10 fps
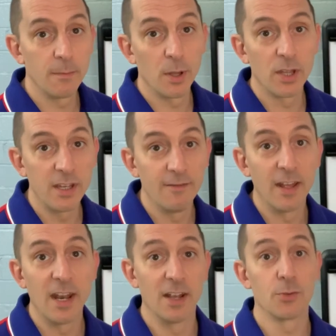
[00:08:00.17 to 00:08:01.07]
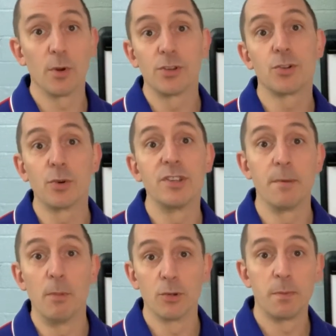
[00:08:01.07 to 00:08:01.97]
believe in. And it's one of the stories
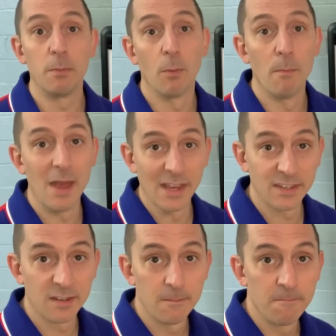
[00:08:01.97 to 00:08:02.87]
that most people miss.